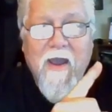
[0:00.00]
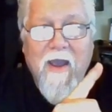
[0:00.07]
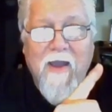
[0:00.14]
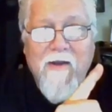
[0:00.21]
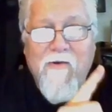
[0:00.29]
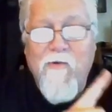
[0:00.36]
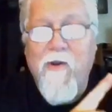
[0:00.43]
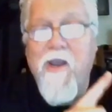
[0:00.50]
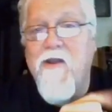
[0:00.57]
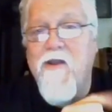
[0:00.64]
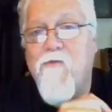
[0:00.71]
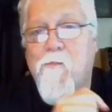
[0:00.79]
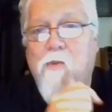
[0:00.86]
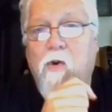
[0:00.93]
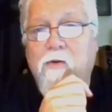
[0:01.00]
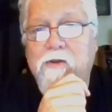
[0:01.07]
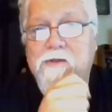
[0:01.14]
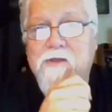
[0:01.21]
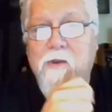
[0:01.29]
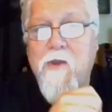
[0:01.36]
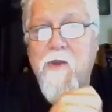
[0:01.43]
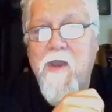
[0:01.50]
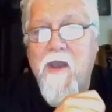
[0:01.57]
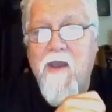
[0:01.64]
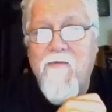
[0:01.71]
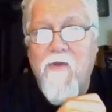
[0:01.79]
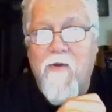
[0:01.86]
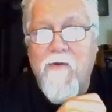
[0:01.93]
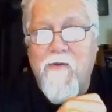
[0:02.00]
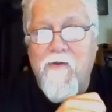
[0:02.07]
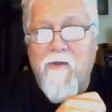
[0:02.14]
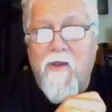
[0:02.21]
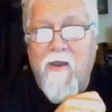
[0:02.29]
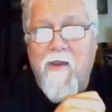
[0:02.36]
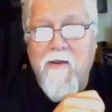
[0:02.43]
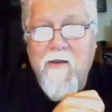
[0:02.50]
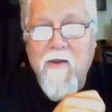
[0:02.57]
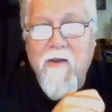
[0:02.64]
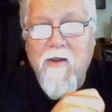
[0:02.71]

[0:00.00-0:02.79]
and creative opponents that we have here today.